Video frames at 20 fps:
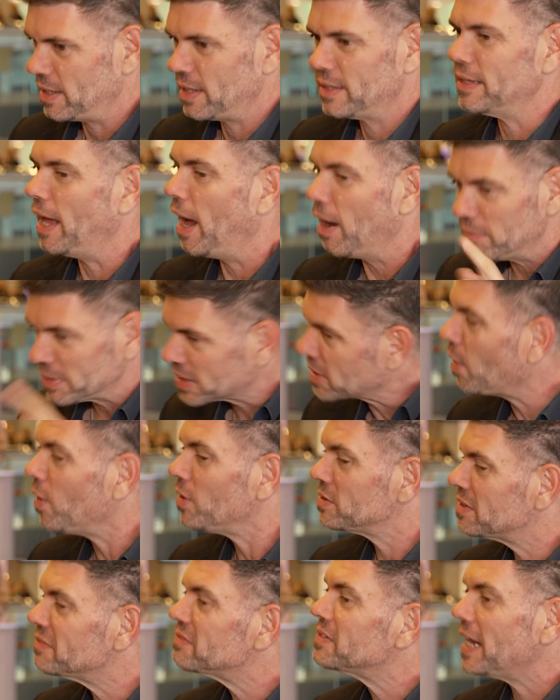Now,
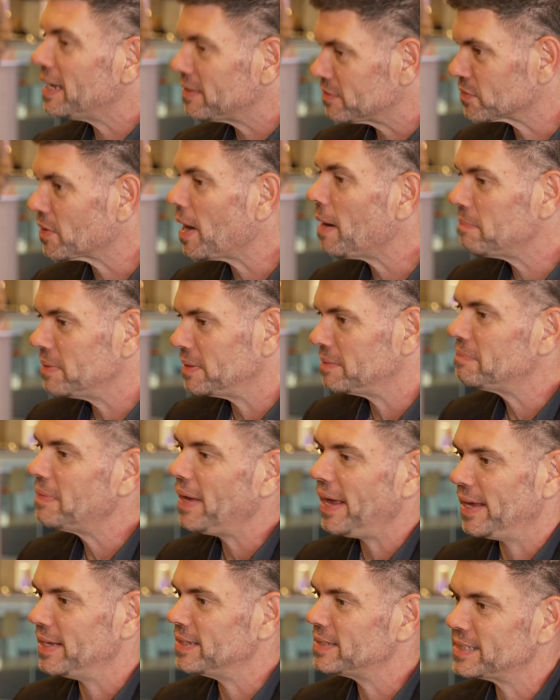because of that rapid
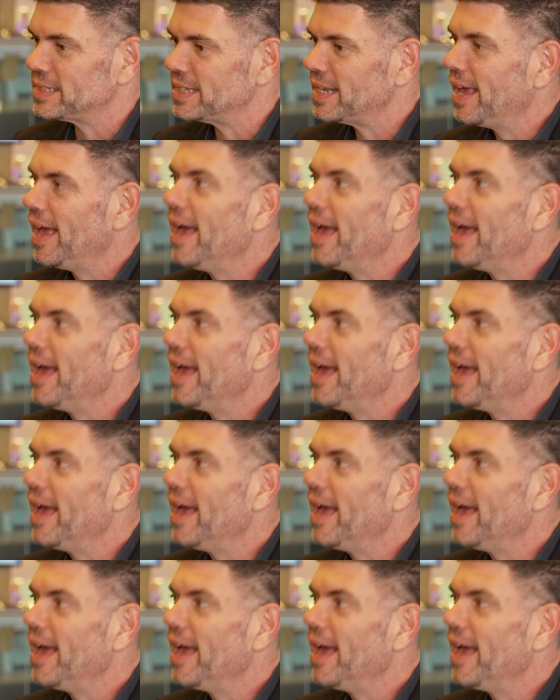pace,